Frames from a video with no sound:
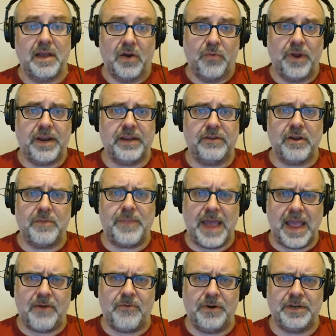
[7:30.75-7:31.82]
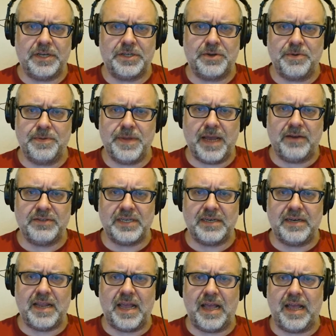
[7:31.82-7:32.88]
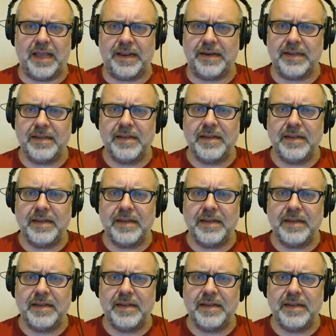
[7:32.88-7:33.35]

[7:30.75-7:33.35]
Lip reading: We can look backward to 2009